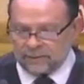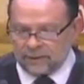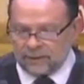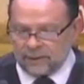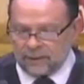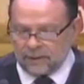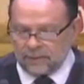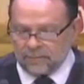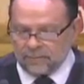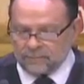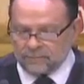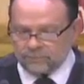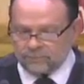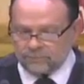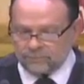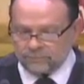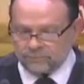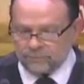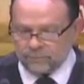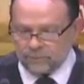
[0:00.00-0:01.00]

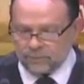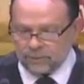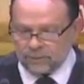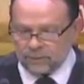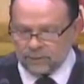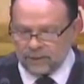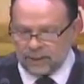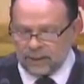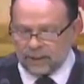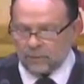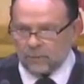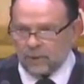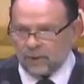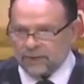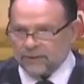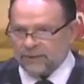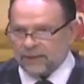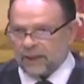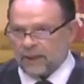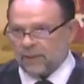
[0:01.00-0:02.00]
at
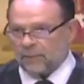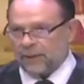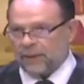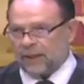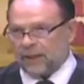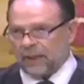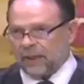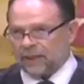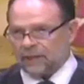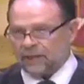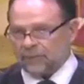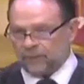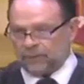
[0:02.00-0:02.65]
one time we had